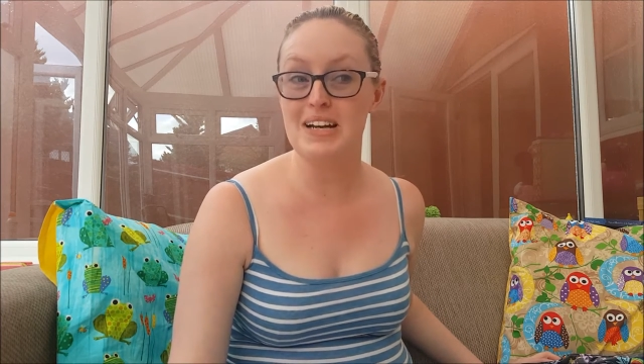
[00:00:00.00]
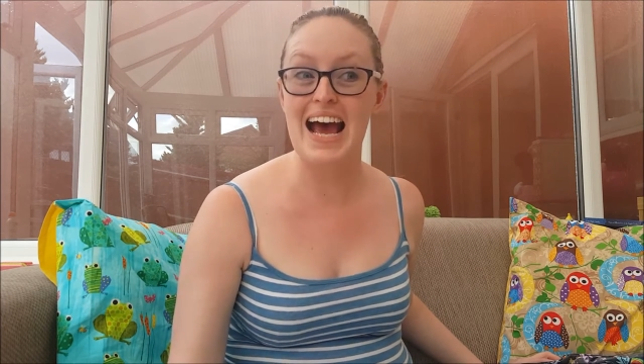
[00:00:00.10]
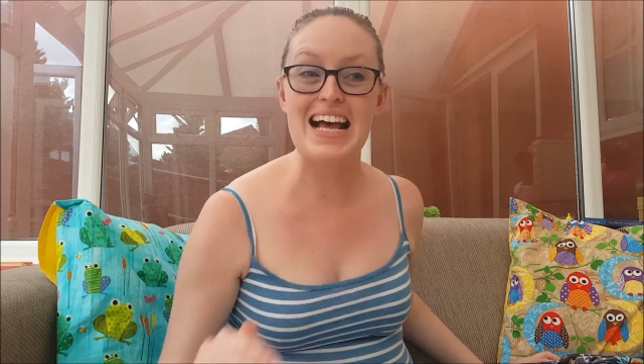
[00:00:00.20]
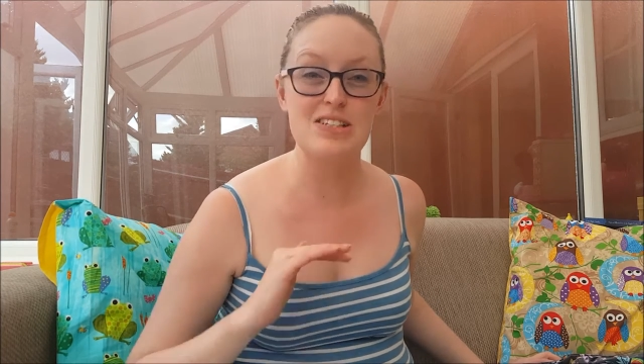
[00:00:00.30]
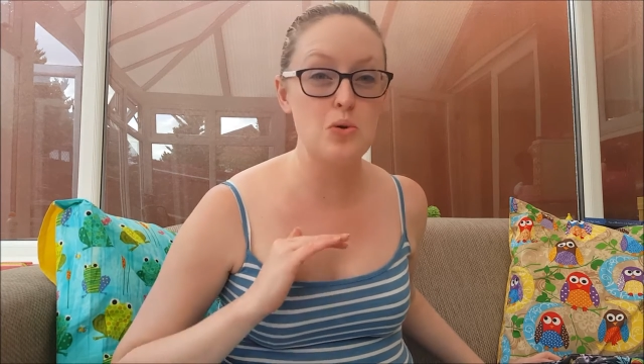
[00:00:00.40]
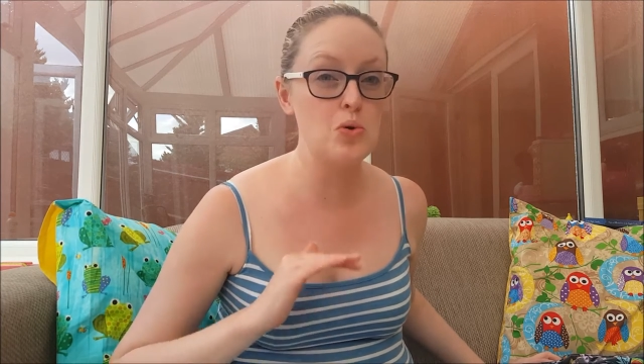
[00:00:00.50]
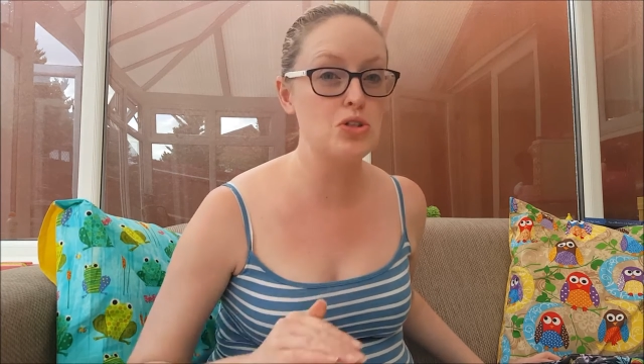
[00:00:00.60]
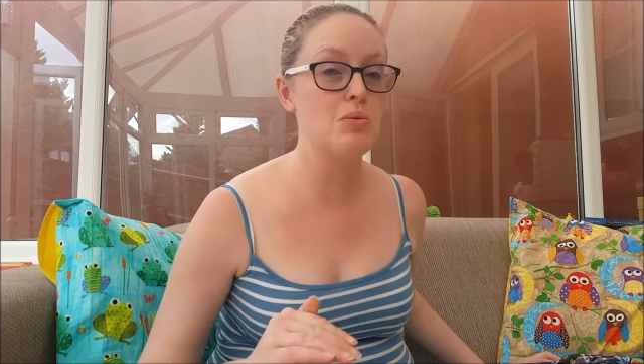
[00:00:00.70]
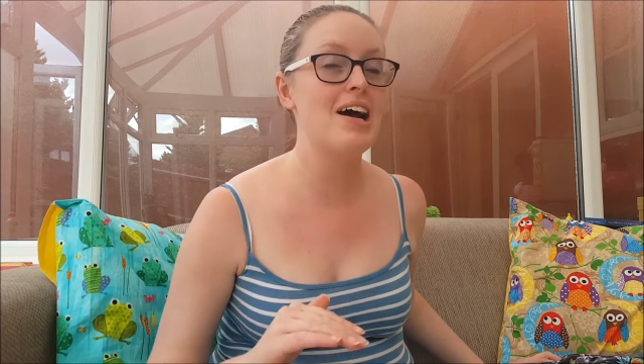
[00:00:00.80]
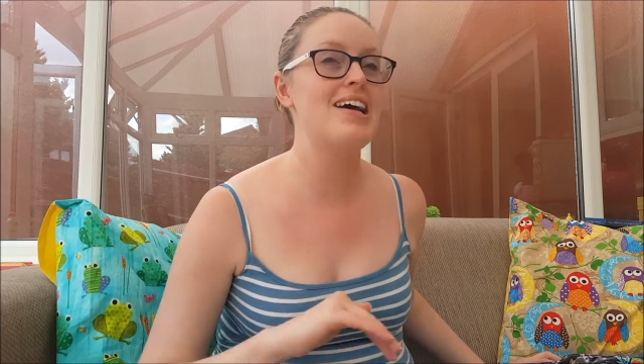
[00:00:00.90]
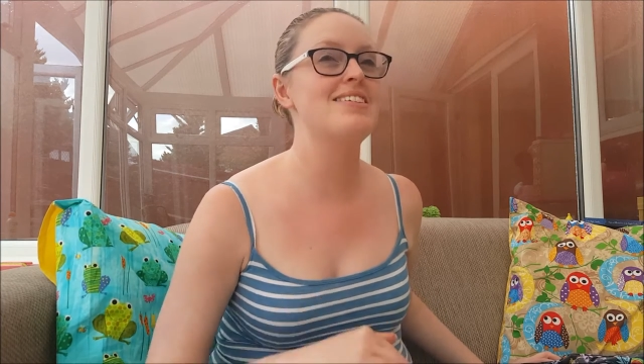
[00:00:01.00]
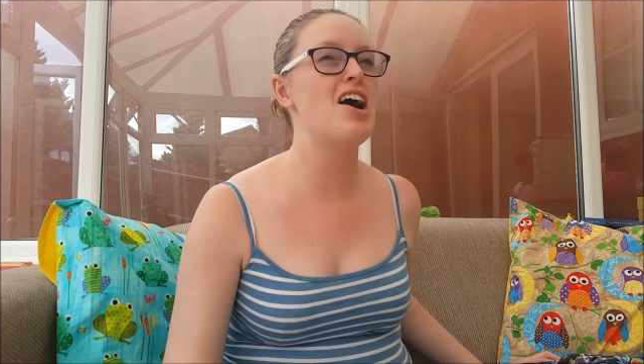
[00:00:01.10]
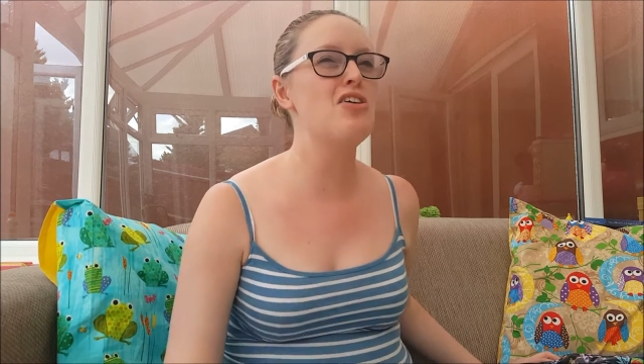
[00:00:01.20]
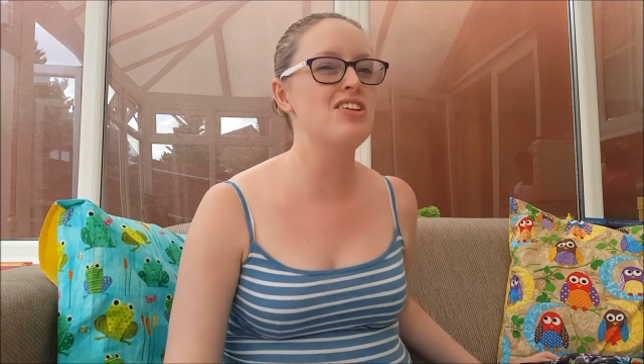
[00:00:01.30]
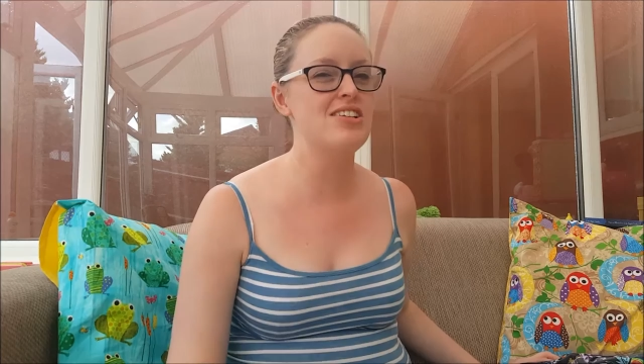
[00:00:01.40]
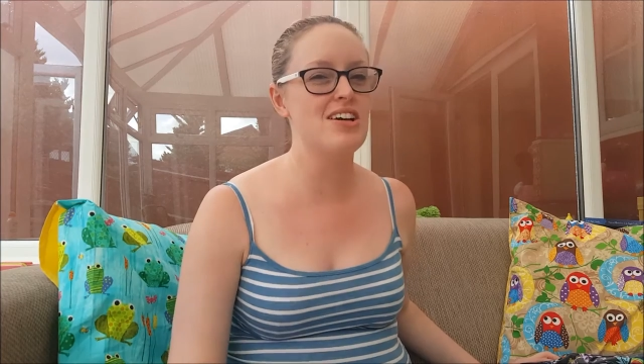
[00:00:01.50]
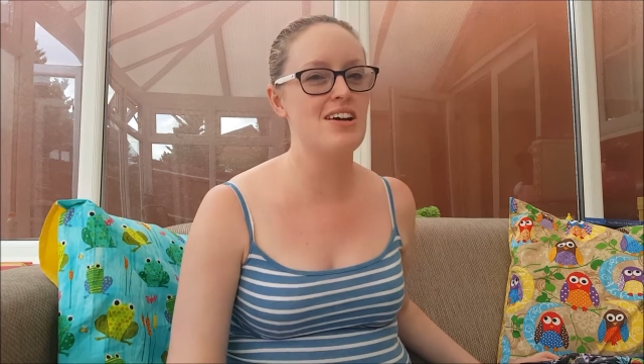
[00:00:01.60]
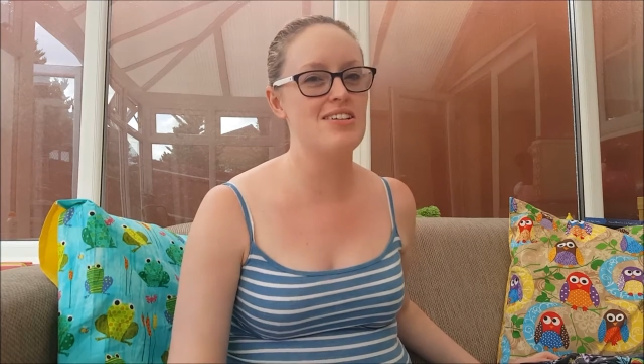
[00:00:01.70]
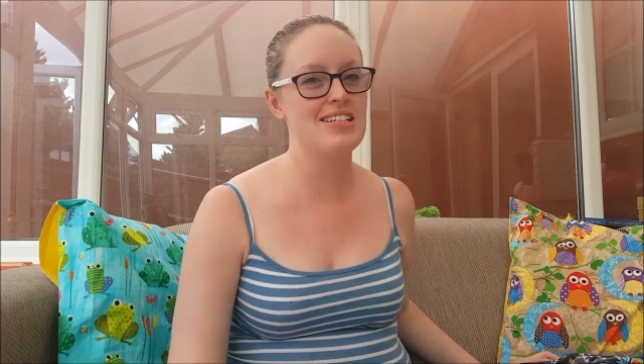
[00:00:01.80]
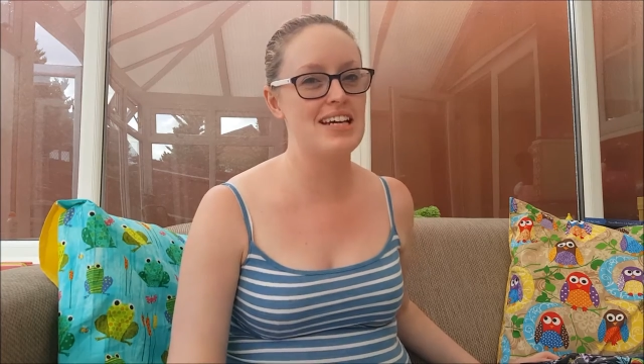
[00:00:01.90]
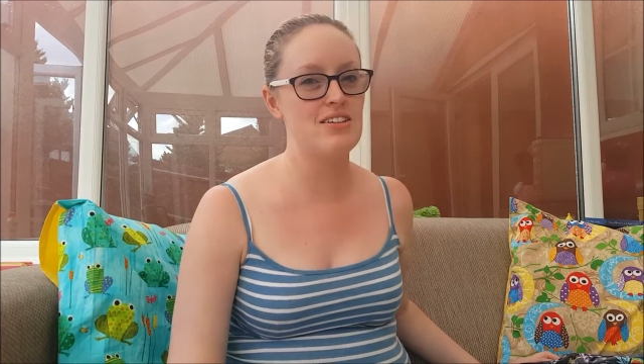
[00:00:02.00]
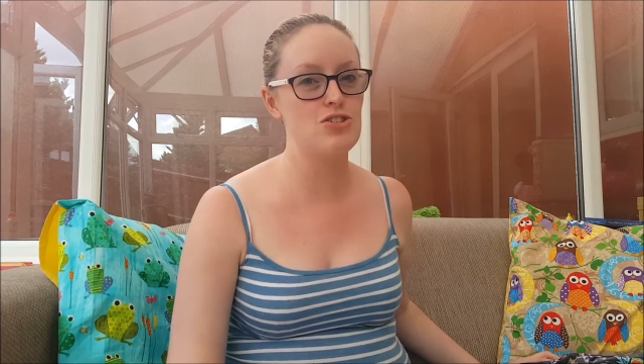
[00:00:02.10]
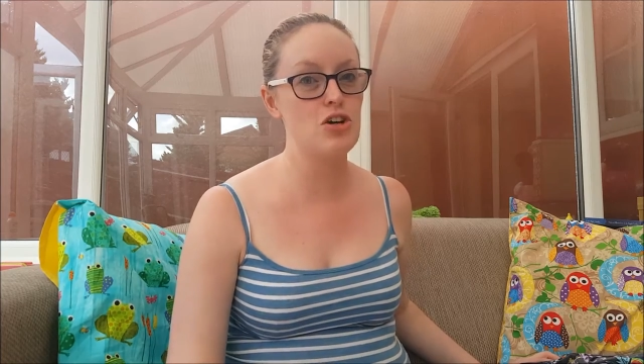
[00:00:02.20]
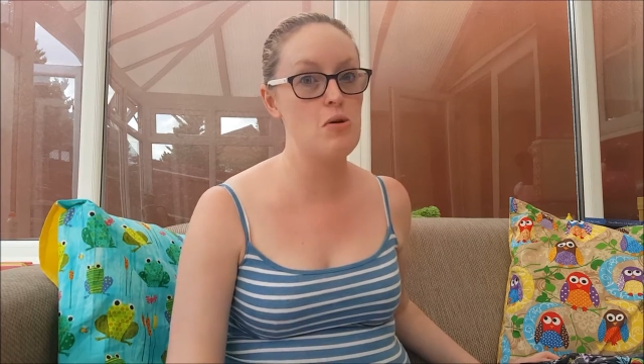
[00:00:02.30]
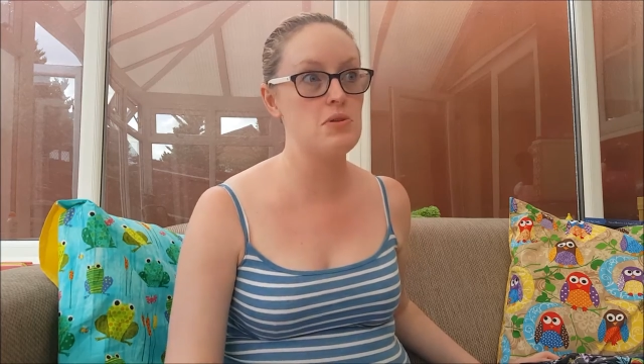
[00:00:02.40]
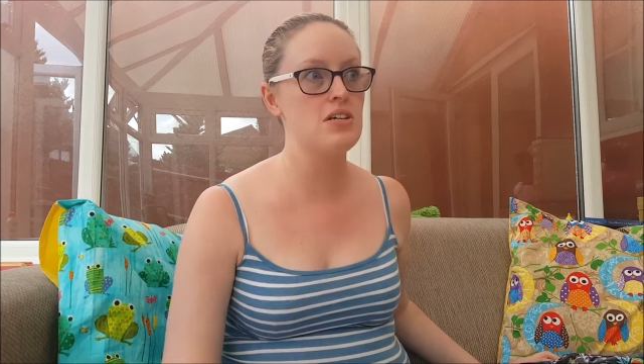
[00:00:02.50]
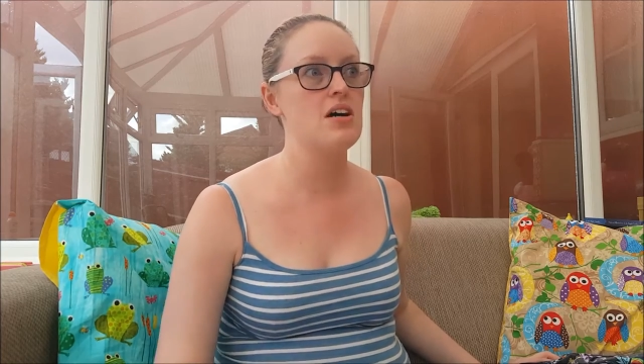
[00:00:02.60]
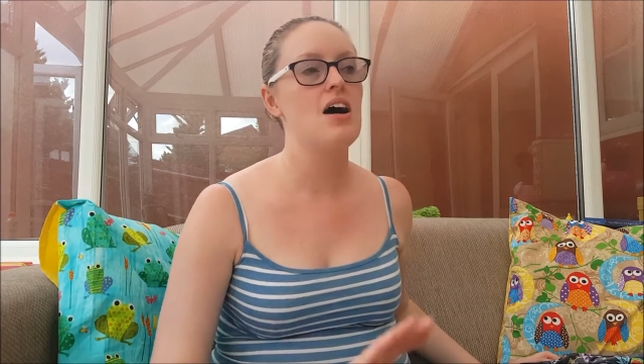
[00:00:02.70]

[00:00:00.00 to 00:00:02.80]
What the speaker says: and as autumn wear has only just hit the shops,